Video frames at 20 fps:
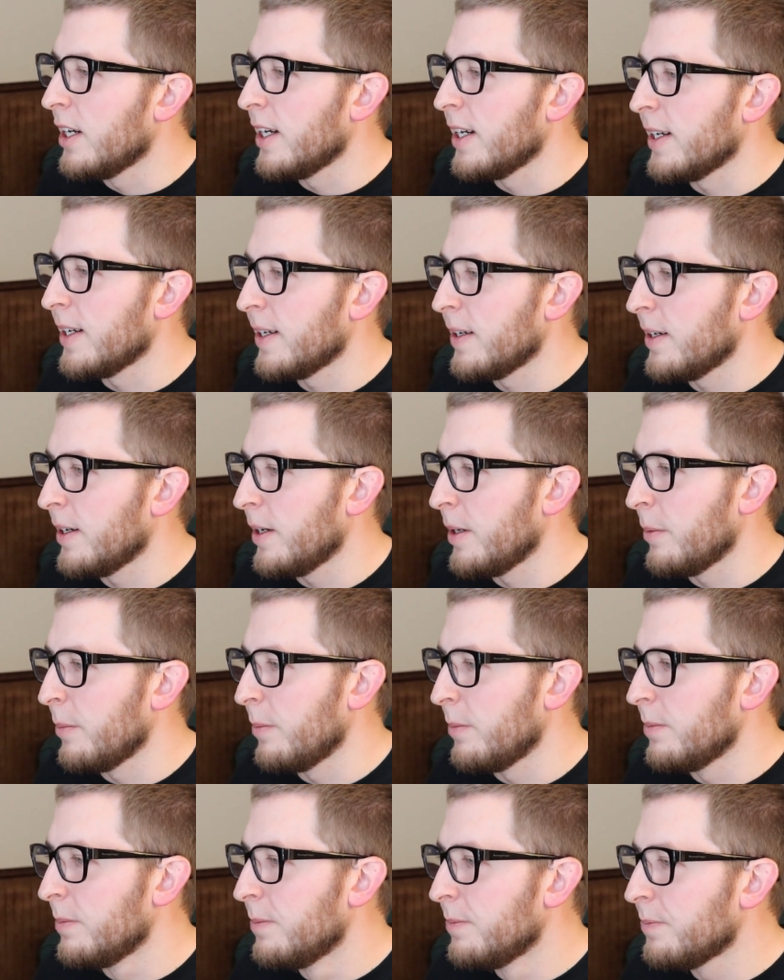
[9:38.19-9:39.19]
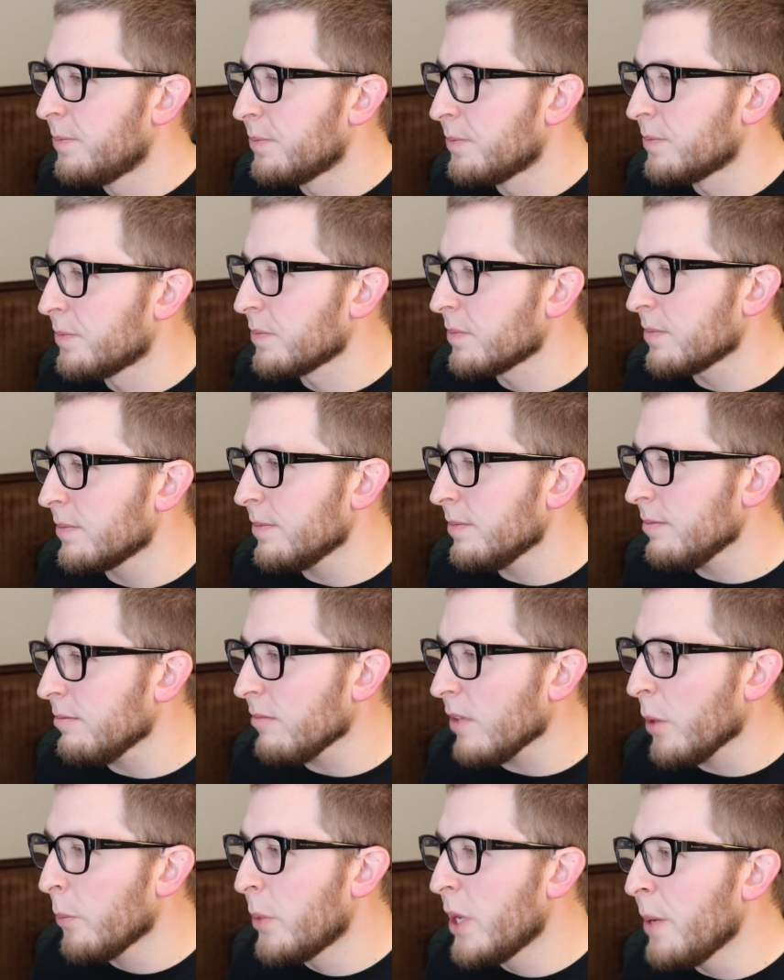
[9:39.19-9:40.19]
Um,
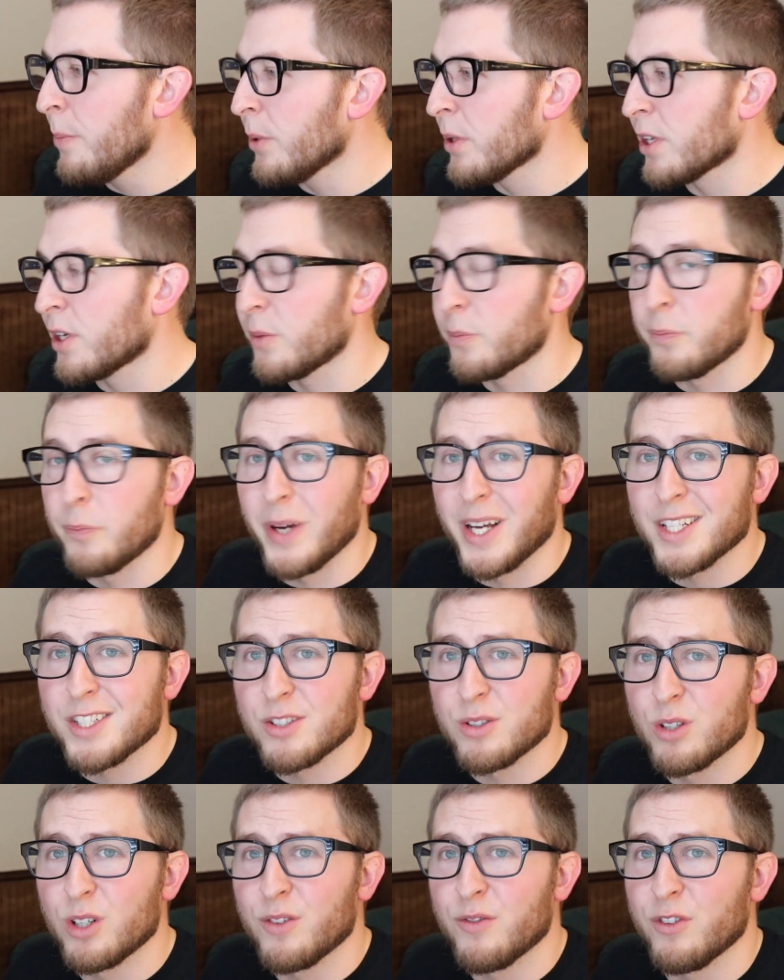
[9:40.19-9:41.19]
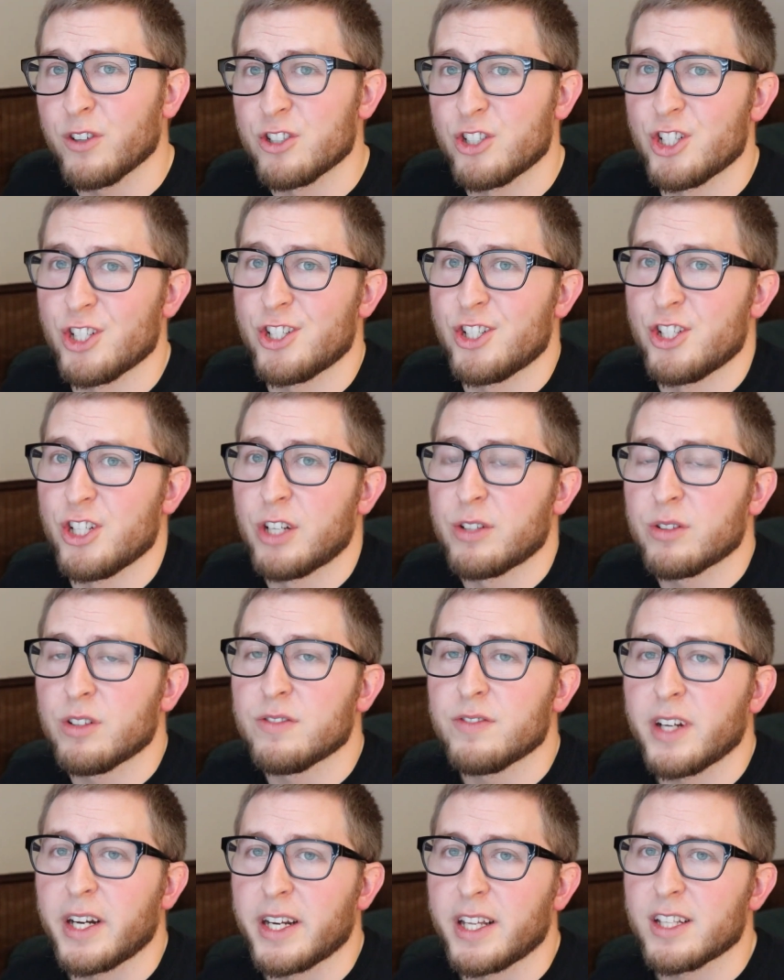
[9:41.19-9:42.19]
people that are best suited for just
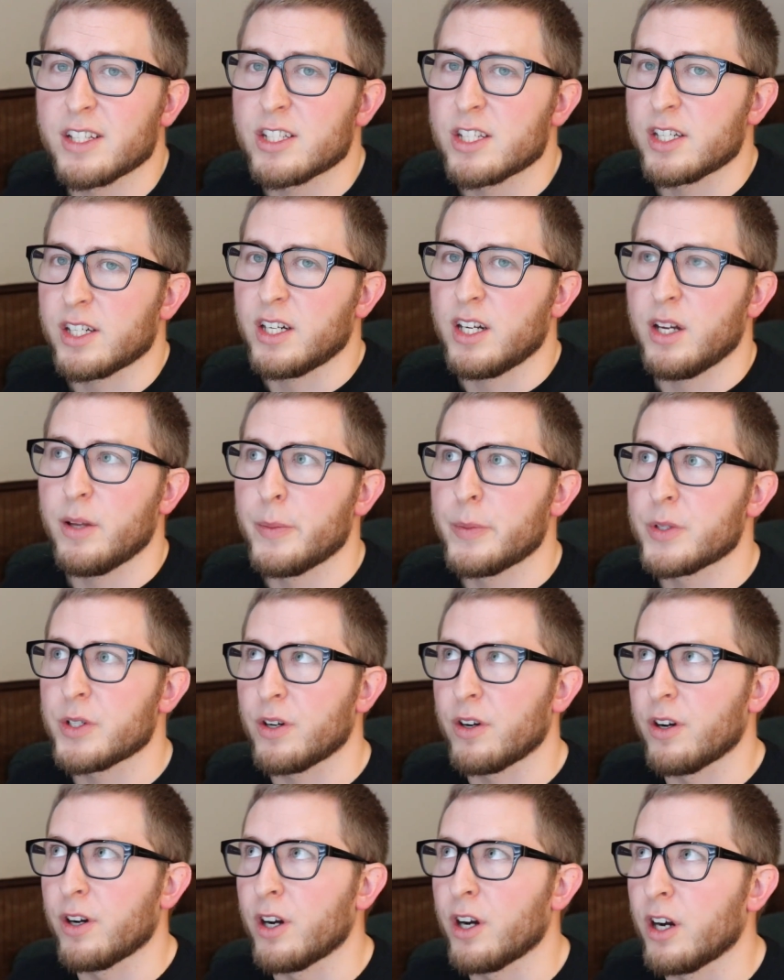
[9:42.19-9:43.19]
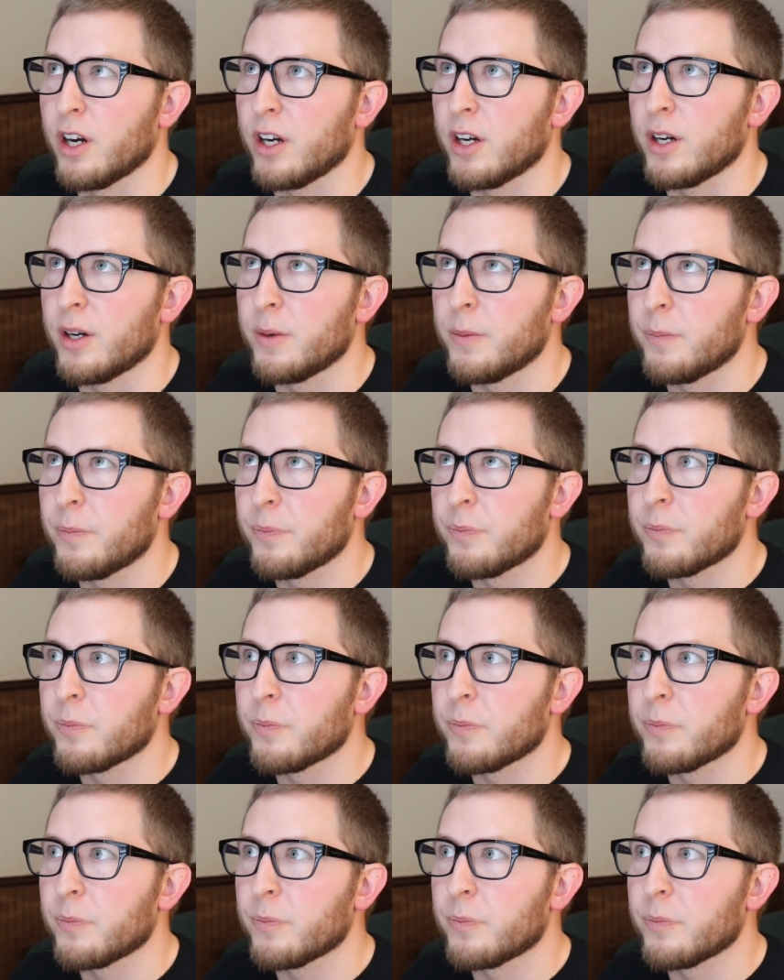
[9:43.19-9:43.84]
general finance jobs are